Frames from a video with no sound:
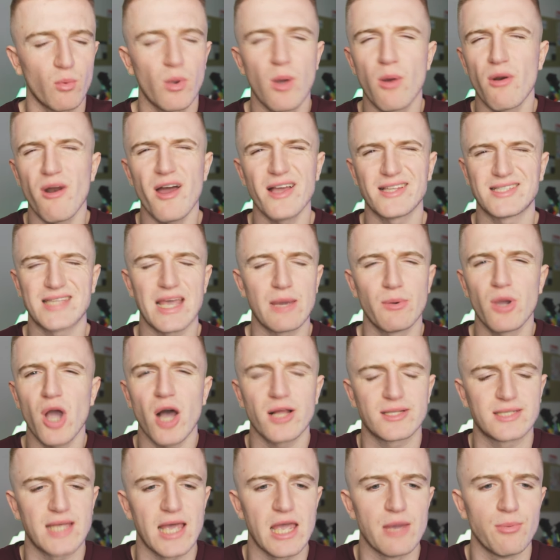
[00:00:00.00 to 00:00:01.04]
We were at a we
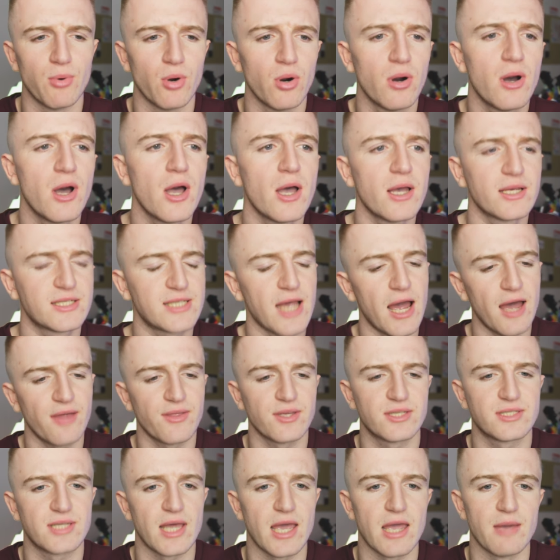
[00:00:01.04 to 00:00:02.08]
got a table, sat at
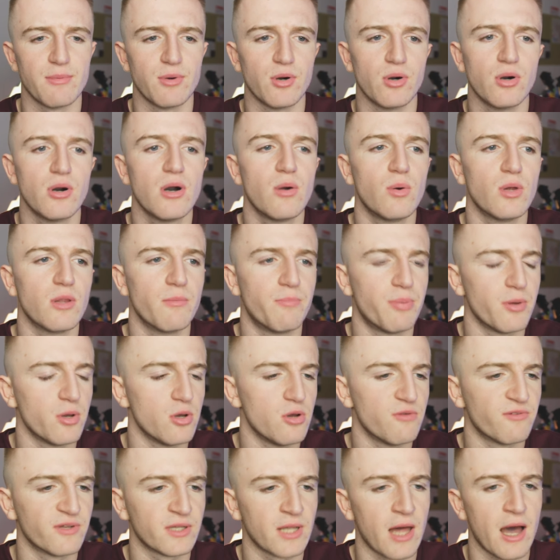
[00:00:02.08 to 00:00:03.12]
this table with a
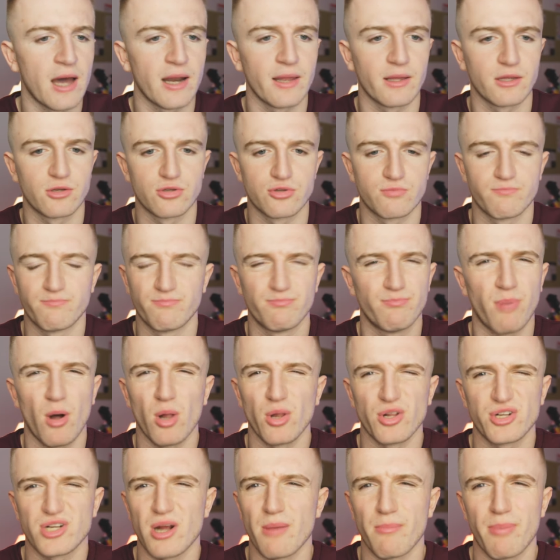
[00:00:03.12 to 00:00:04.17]
booth and that, and a
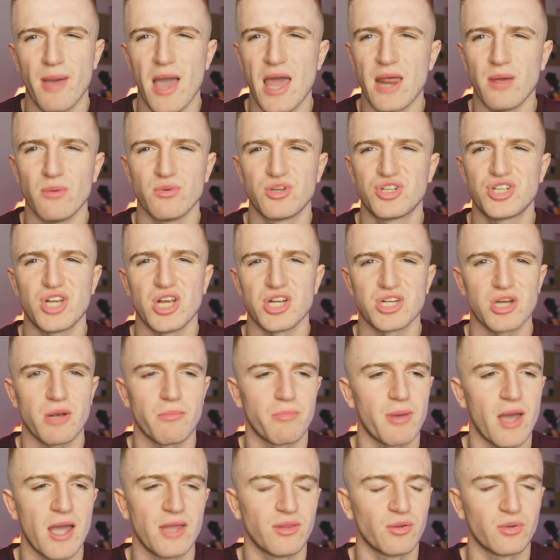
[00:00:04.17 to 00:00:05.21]
bottle of champagne. It was shit
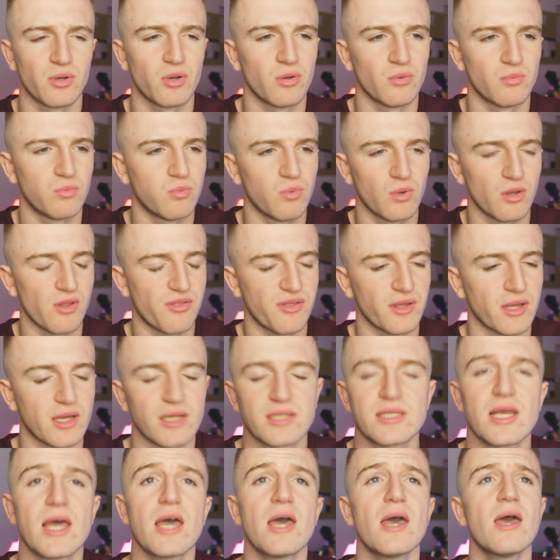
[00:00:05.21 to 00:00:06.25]
champagne. I don't know what the thing
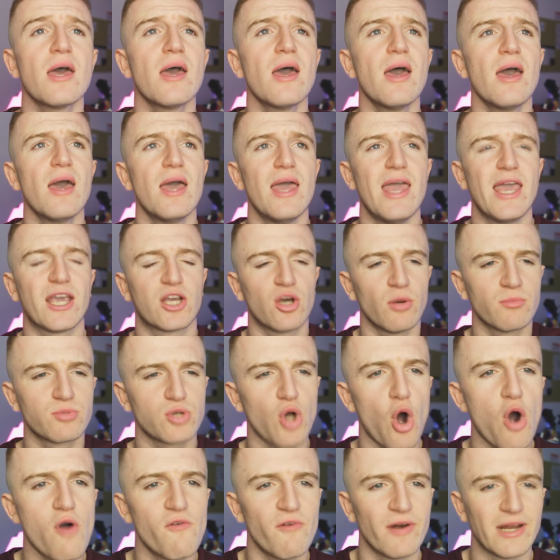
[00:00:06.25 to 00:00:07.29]
is. He
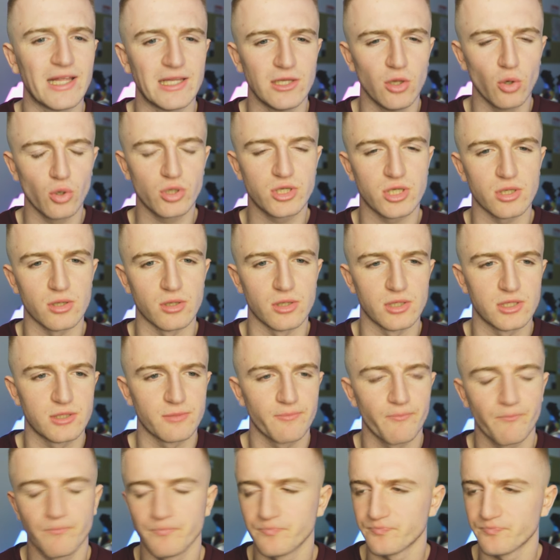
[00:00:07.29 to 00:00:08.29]
comes over and he looks at us.